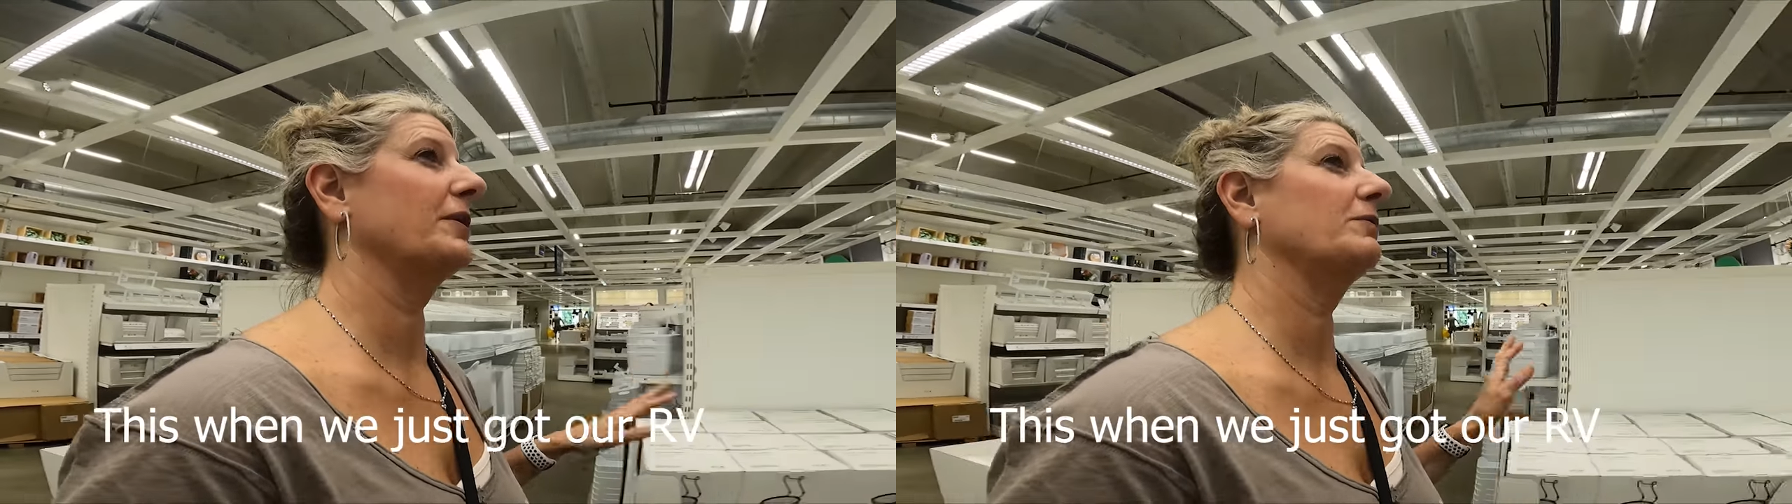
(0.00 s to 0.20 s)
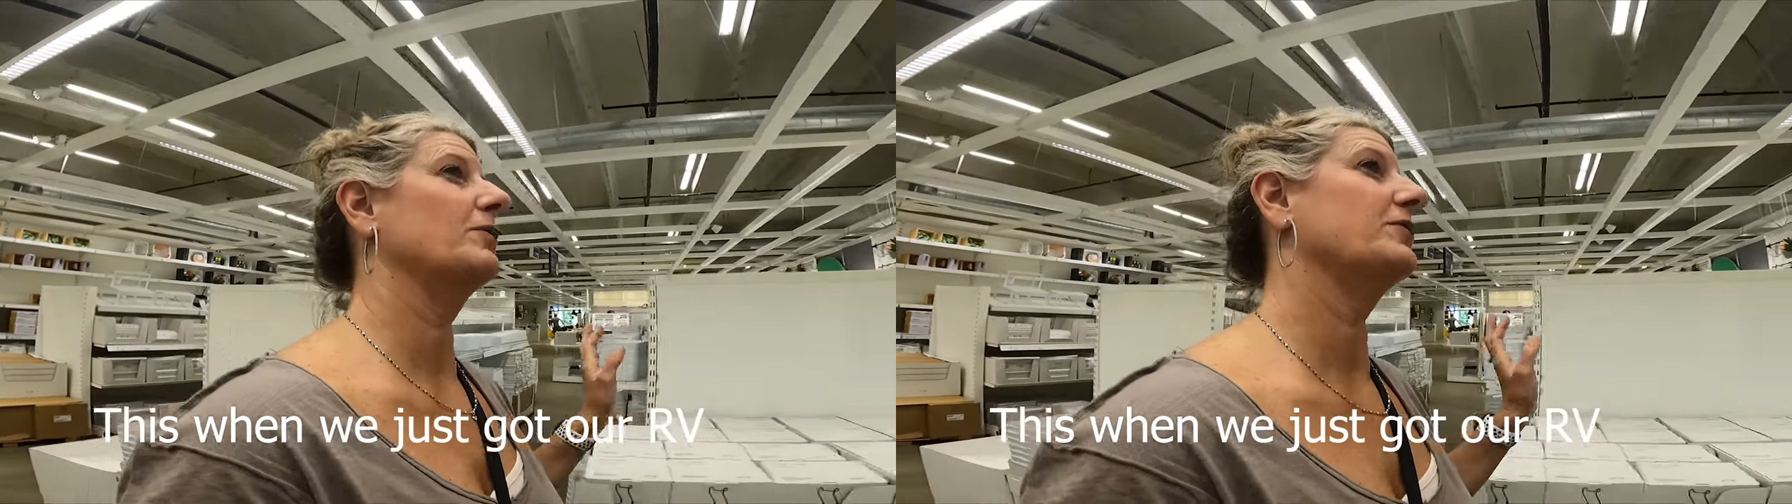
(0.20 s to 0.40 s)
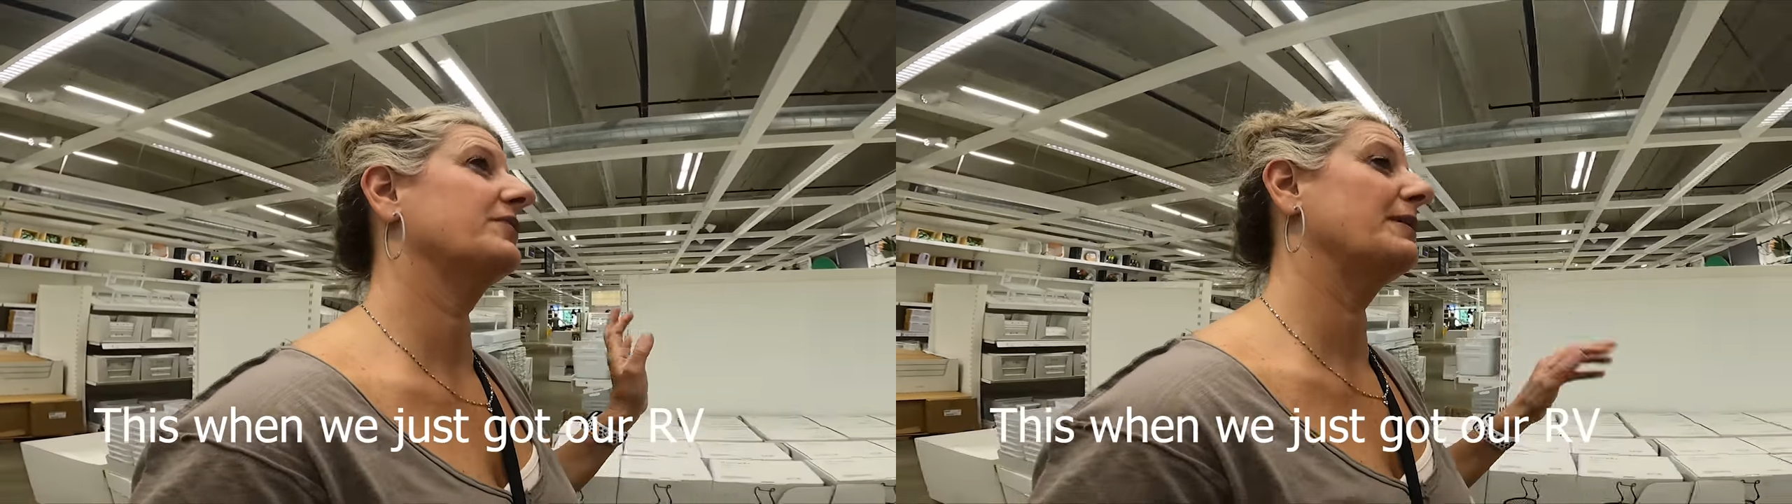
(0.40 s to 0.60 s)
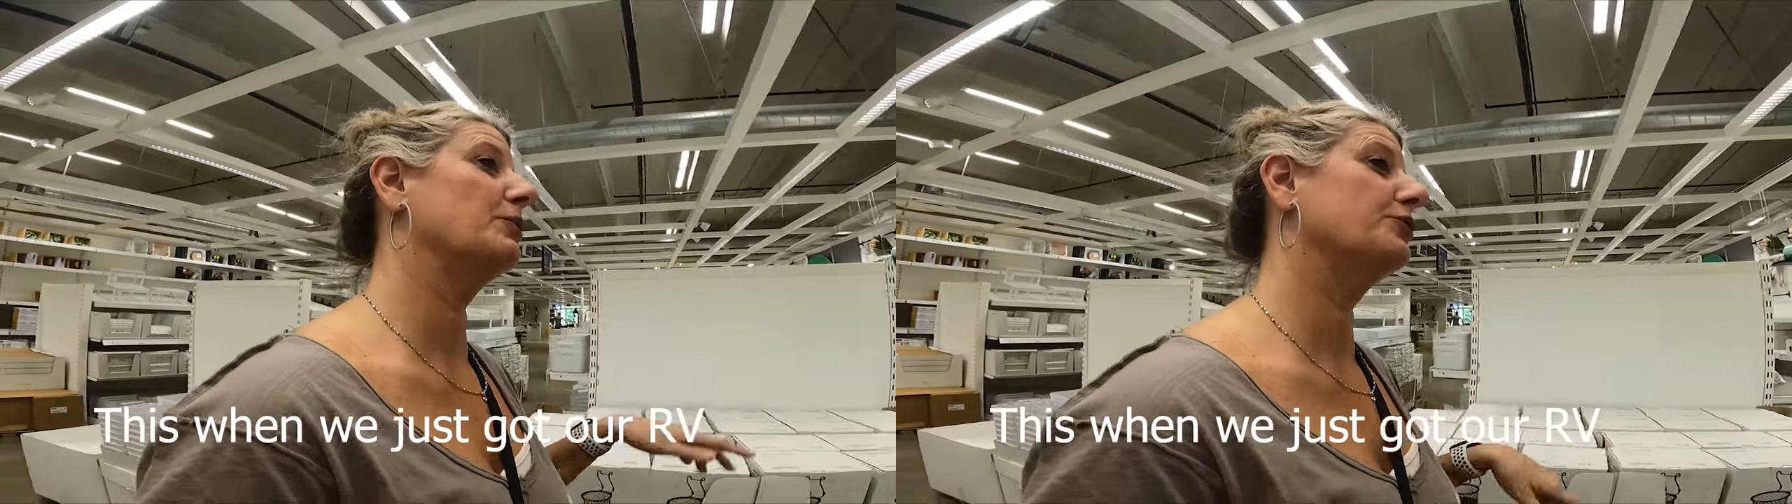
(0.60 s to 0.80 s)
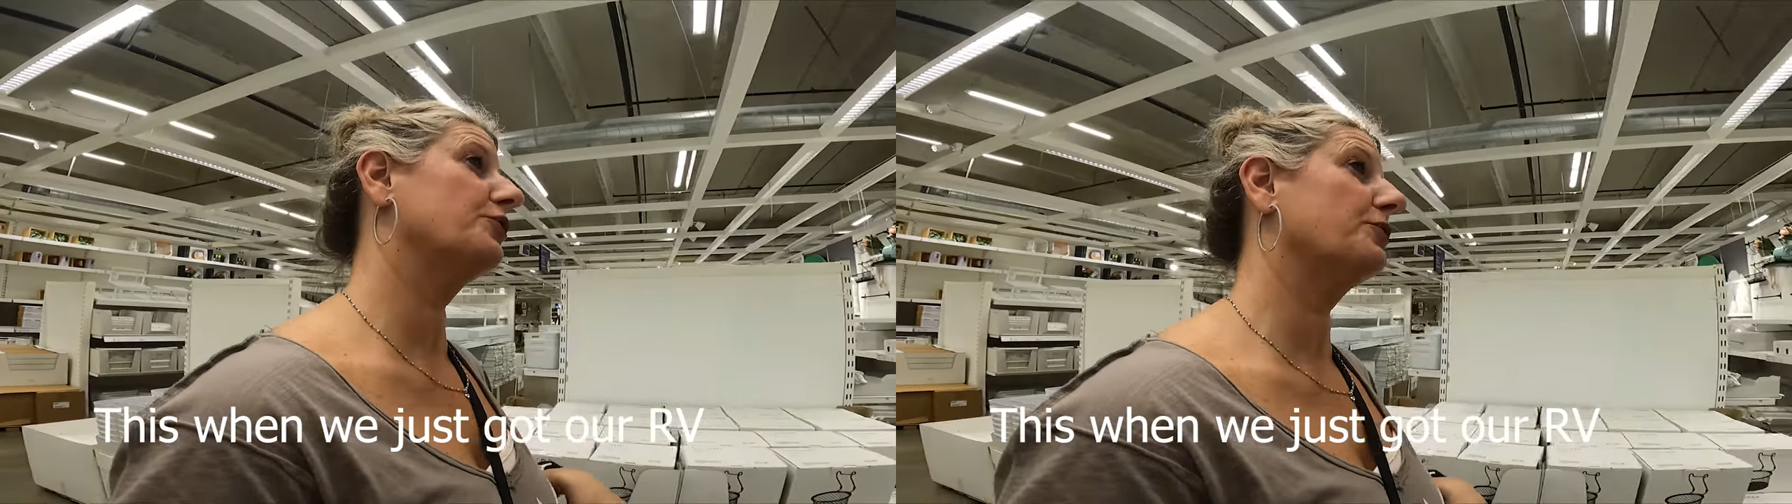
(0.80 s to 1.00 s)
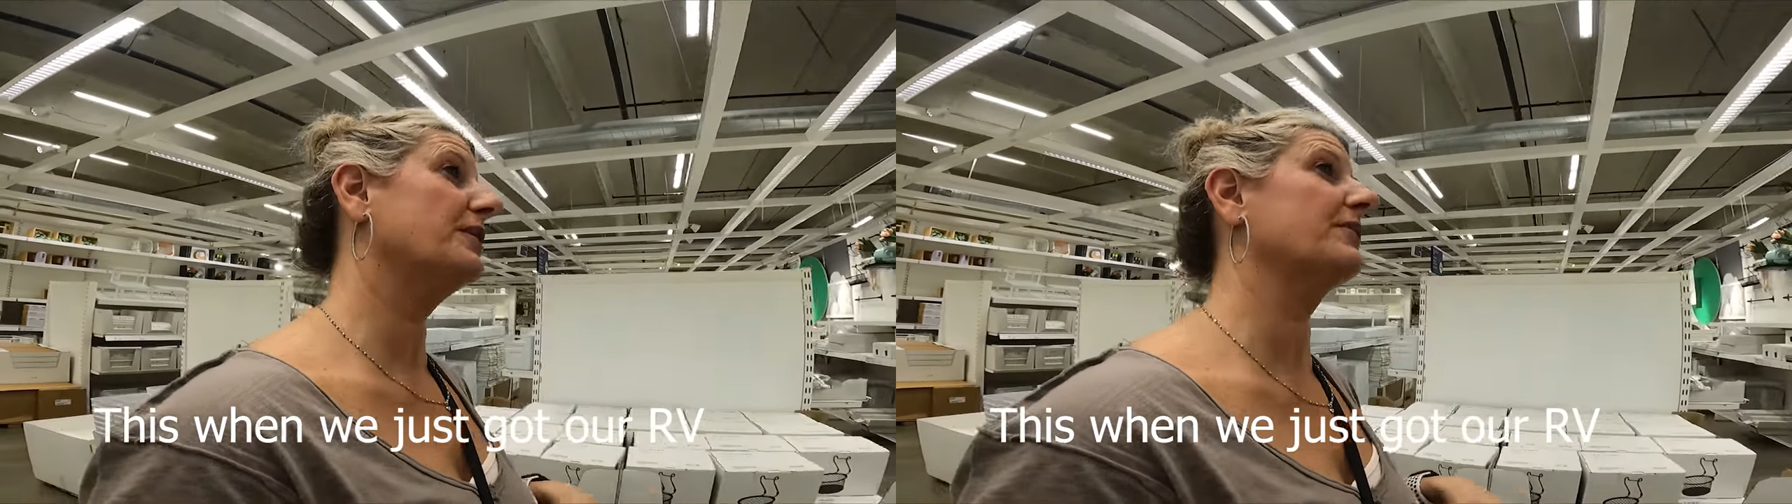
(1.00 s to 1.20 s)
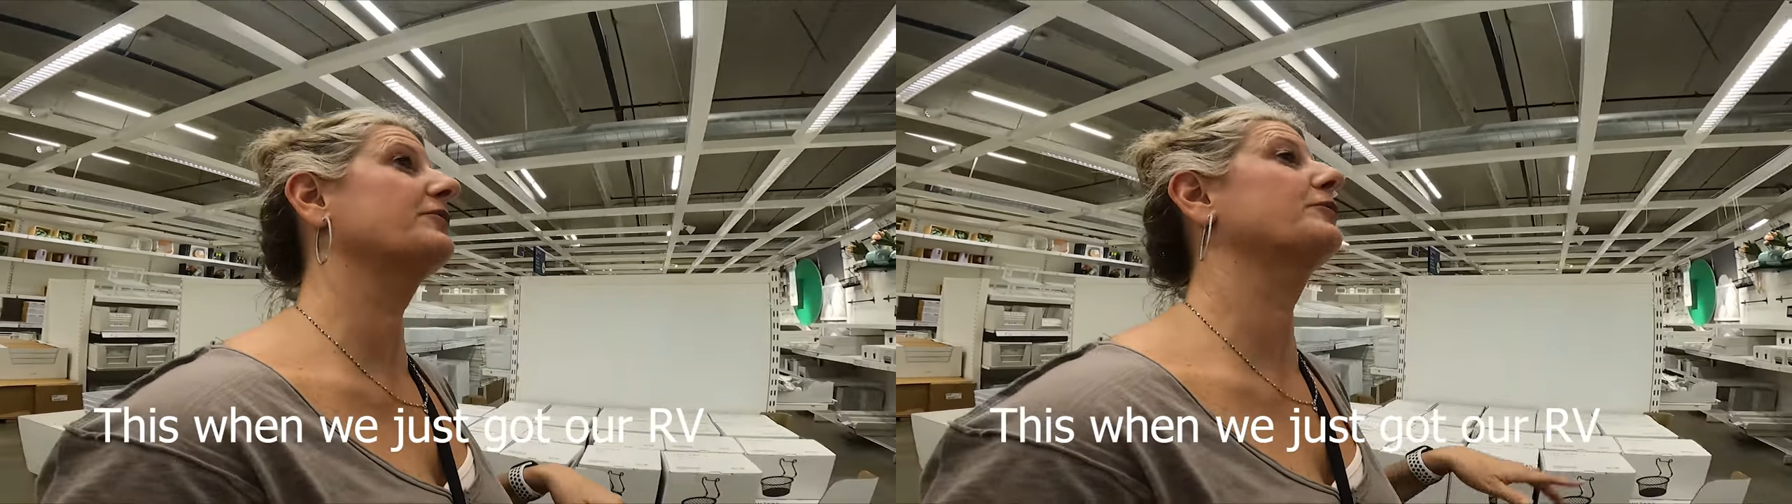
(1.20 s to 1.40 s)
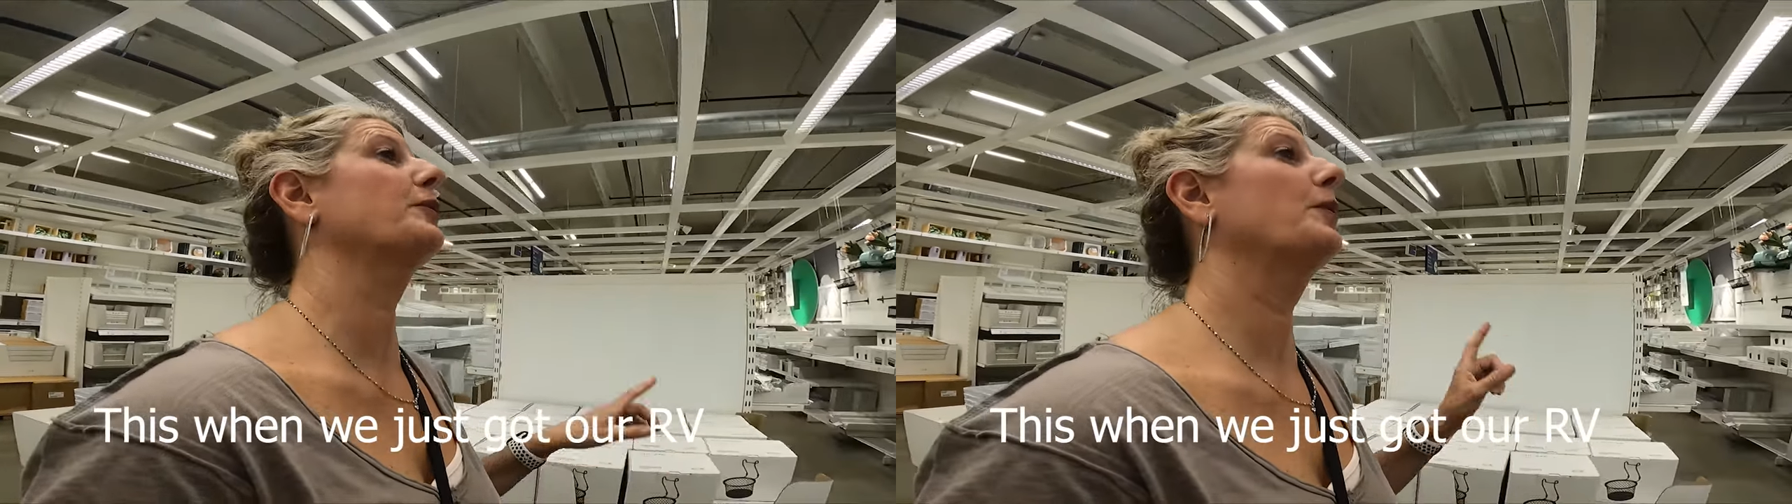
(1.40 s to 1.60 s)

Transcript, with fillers: and was able to do this.